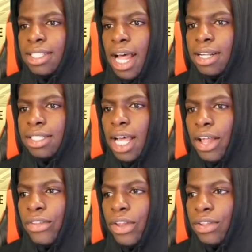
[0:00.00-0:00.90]

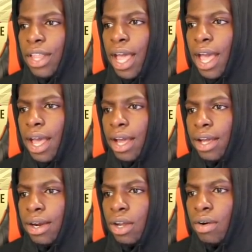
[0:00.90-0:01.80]

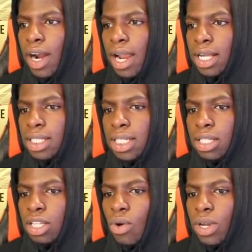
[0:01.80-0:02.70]
Santander. All right, let's
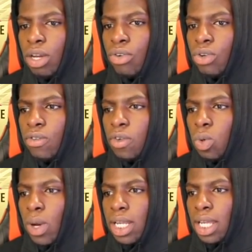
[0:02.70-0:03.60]
see Toni Kroos for
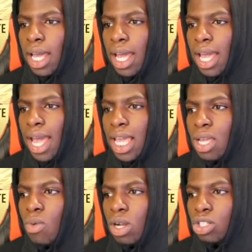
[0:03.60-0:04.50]
20k.
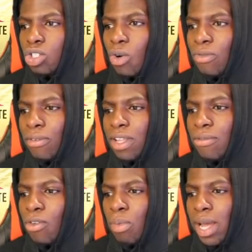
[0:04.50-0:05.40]
81 shot,
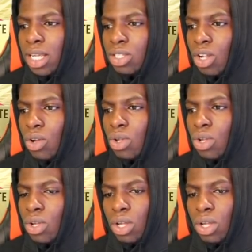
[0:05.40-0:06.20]
54 pace though.